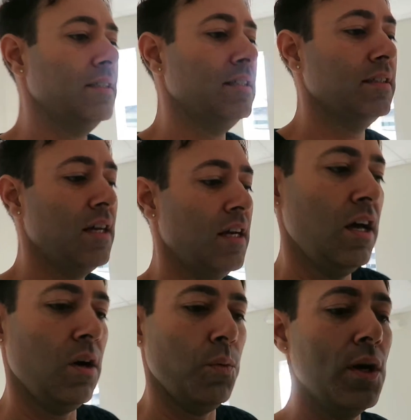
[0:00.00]
and
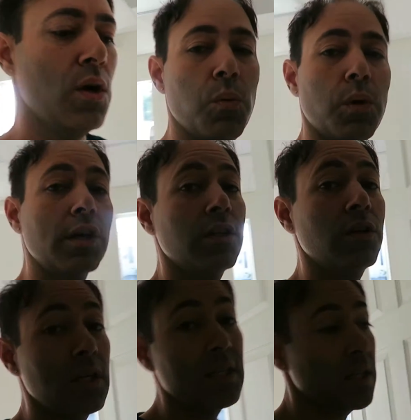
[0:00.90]
we all working on